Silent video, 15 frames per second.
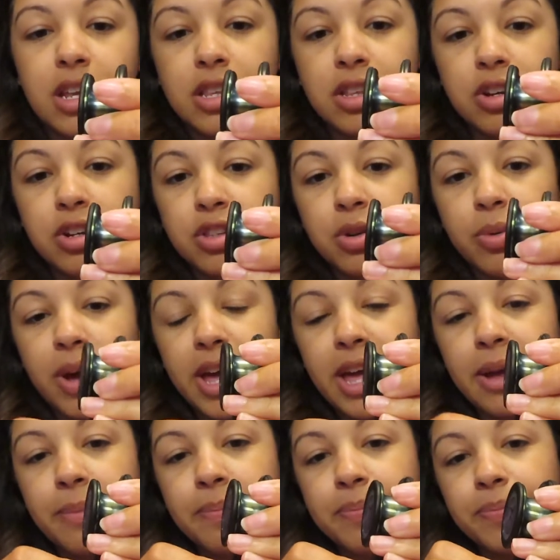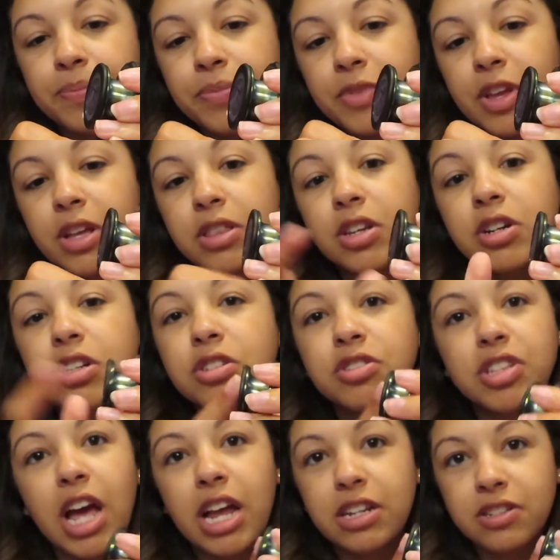the other way, the other
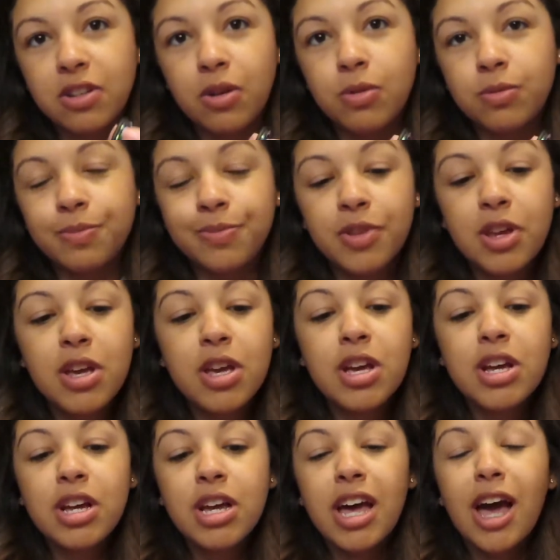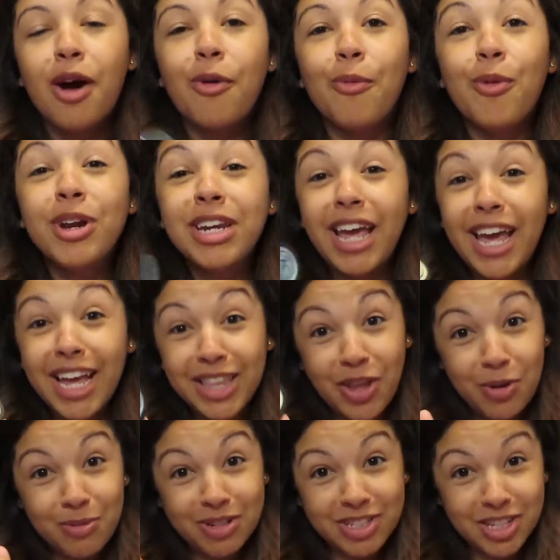side is on. One day I
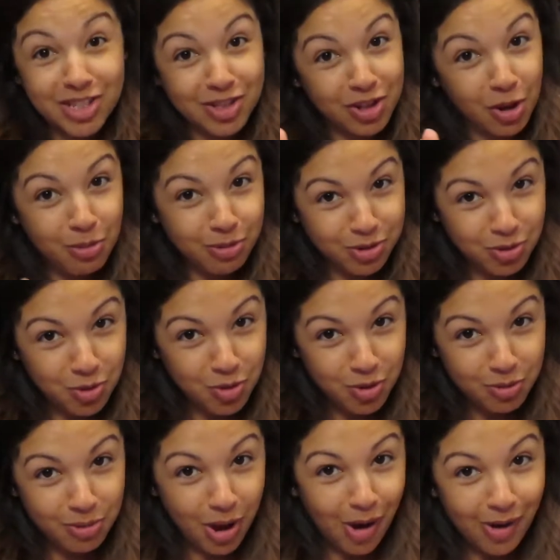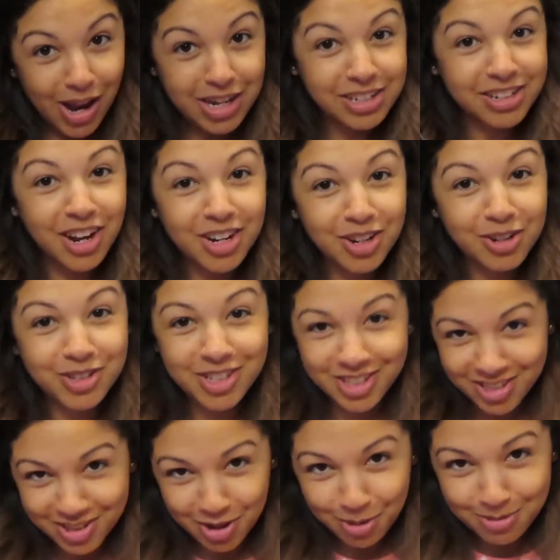thought my stethoscope was tore up, y'all. I did not know
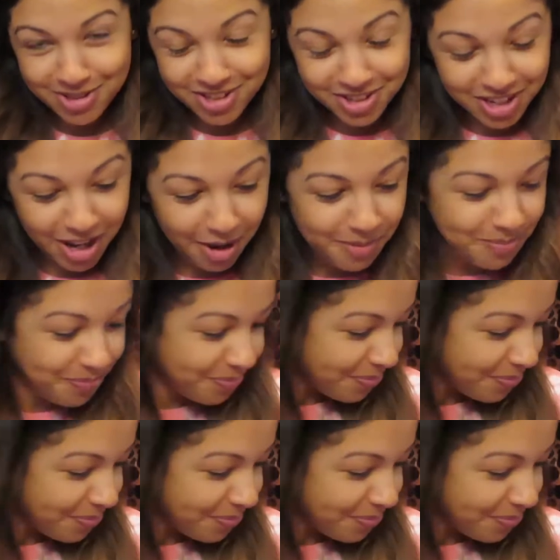stethoscopes done that,